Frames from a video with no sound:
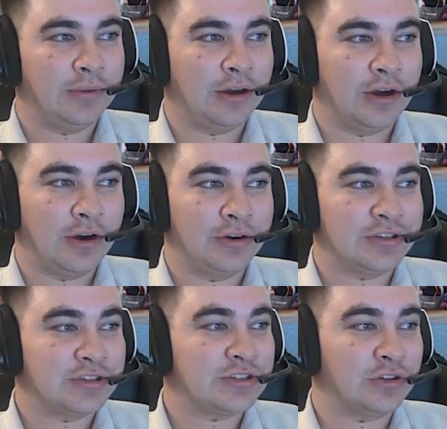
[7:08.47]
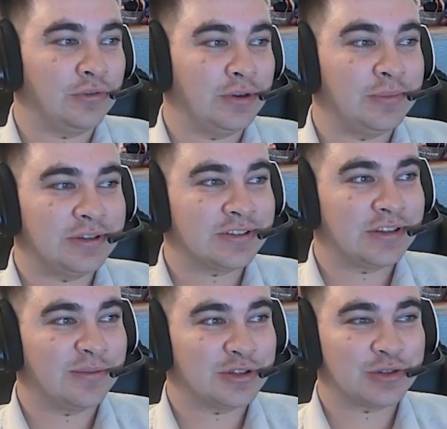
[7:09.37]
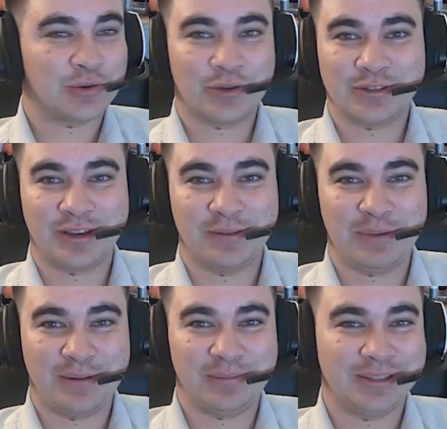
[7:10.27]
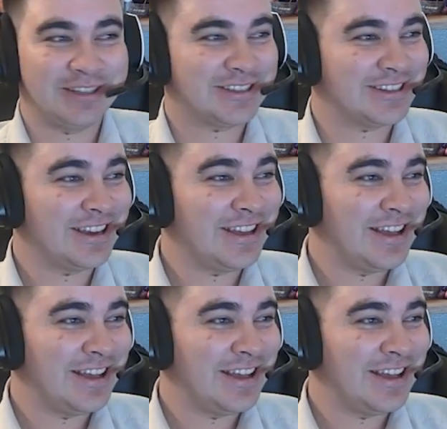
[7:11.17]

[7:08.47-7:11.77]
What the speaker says: artist agreements, I'm sure, to publish.